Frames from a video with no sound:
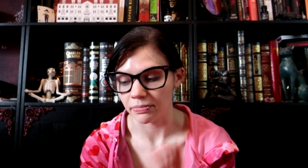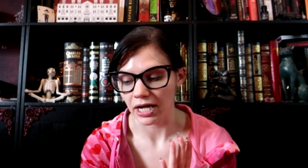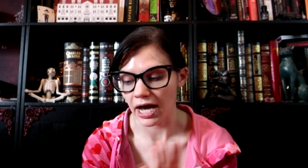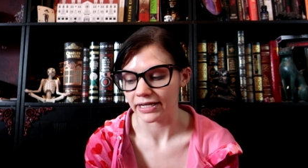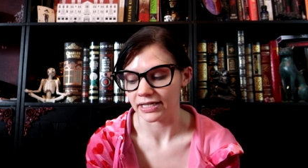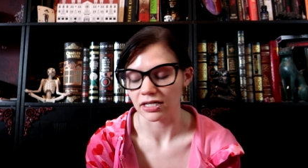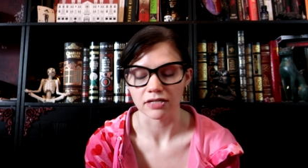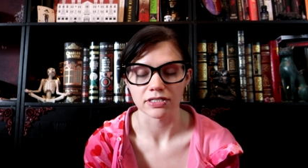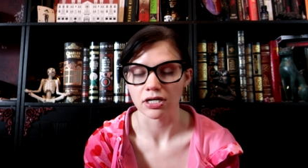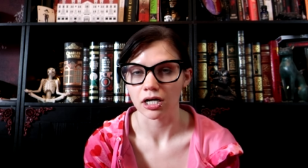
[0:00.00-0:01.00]
but I can't
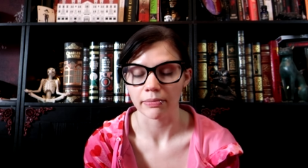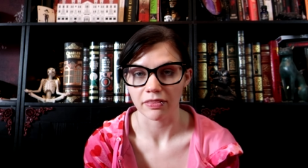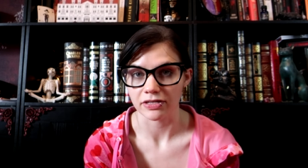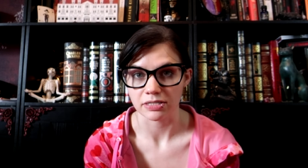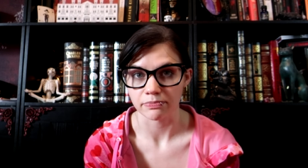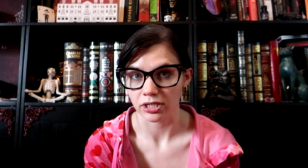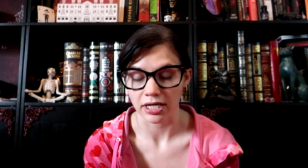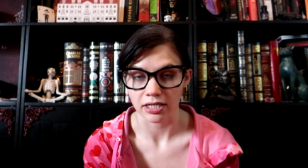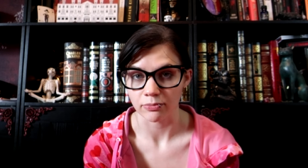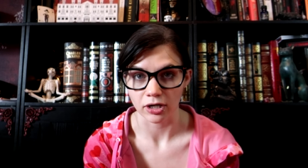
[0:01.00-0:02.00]
even talk about this book
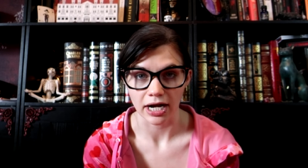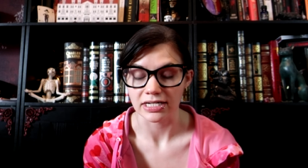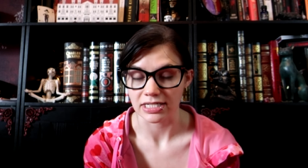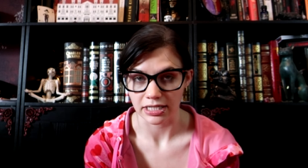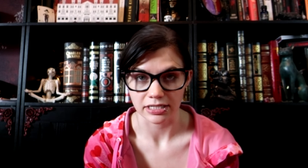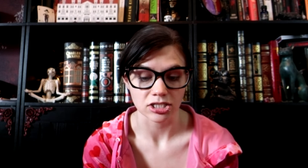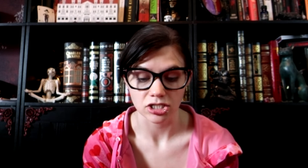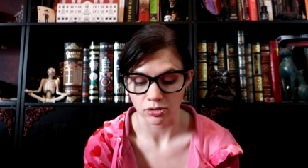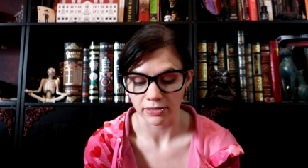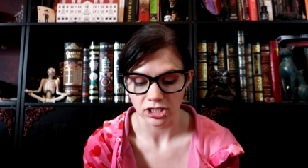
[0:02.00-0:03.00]
anymore. I just liked it
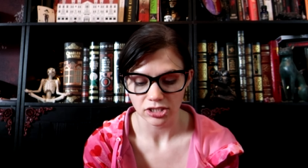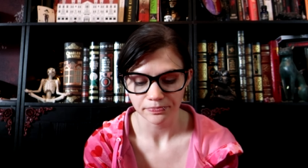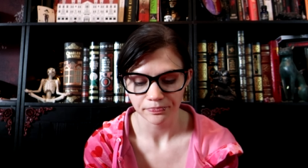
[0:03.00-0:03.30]
so much.